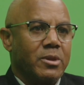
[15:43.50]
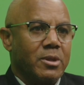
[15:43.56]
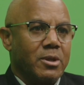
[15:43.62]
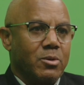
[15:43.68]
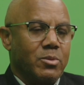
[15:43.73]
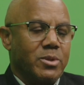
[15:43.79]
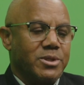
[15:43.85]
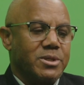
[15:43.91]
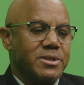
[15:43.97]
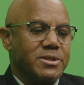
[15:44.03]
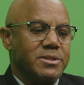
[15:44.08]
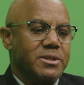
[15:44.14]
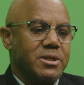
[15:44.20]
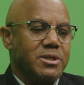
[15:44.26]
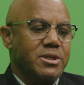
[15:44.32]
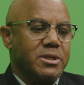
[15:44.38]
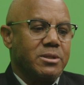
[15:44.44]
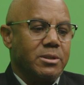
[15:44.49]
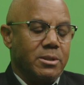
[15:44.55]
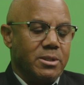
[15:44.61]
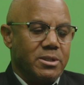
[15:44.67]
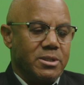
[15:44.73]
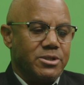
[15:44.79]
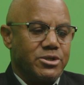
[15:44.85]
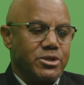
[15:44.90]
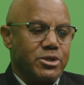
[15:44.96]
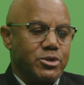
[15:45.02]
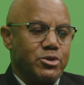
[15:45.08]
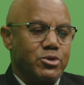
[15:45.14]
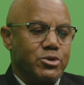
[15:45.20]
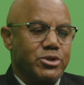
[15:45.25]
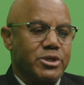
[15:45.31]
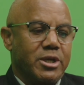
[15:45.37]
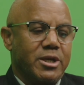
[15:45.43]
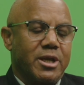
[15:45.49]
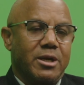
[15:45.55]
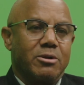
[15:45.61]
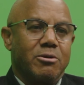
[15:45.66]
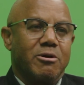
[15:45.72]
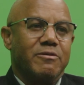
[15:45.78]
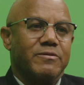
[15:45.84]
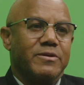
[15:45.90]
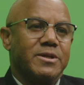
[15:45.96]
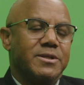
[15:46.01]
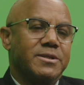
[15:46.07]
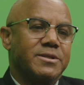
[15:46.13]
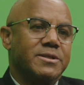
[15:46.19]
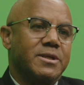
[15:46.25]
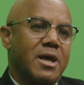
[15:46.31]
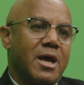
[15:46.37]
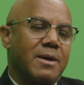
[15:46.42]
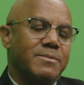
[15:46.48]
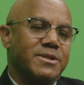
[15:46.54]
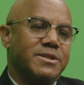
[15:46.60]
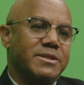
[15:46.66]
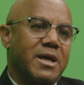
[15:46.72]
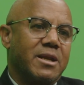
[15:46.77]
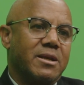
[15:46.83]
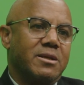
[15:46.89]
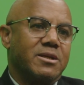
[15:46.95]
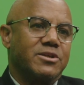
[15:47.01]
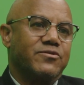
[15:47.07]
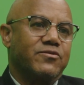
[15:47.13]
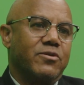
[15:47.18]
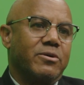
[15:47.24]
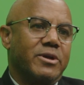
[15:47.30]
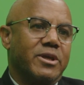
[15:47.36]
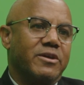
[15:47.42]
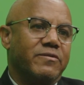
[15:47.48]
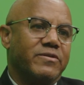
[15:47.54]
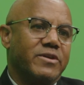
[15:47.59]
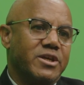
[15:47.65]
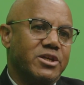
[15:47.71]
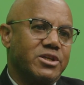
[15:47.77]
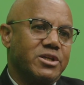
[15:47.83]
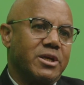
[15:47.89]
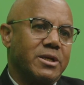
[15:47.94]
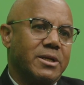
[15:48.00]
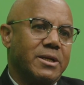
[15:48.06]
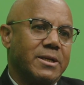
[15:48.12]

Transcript: which is the institution that governs standards for aviation.